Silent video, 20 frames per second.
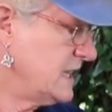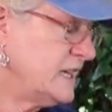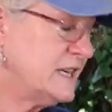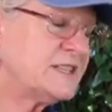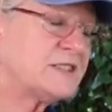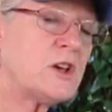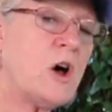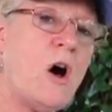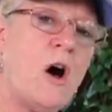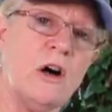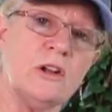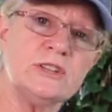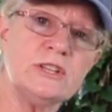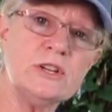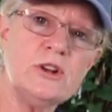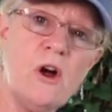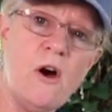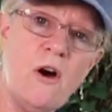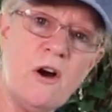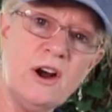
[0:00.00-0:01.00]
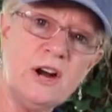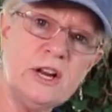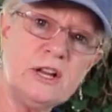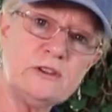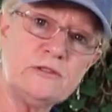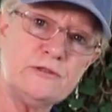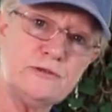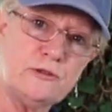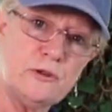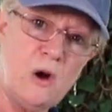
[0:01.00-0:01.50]
is called an
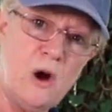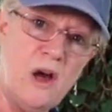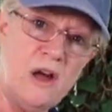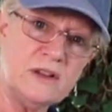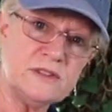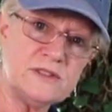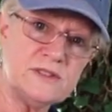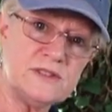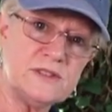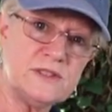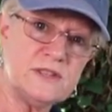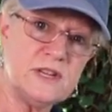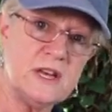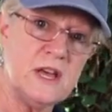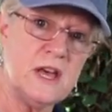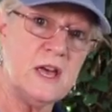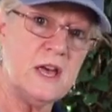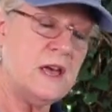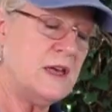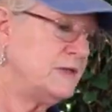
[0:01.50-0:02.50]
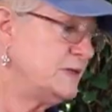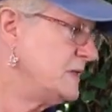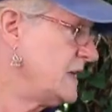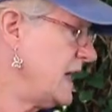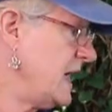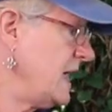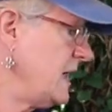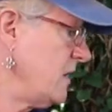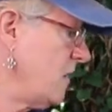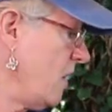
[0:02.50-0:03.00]
Arctic Frost.
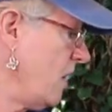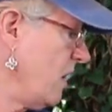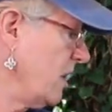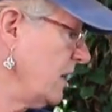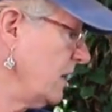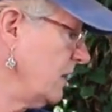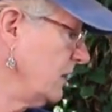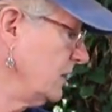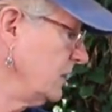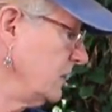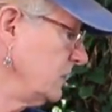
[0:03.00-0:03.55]
They are